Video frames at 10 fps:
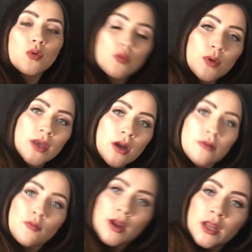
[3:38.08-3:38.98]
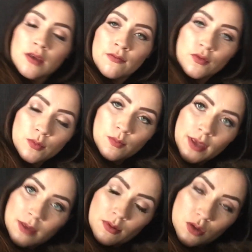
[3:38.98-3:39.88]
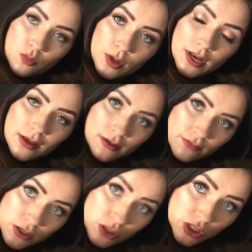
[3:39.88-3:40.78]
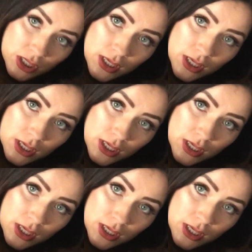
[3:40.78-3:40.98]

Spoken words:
we are ready for baby whenever she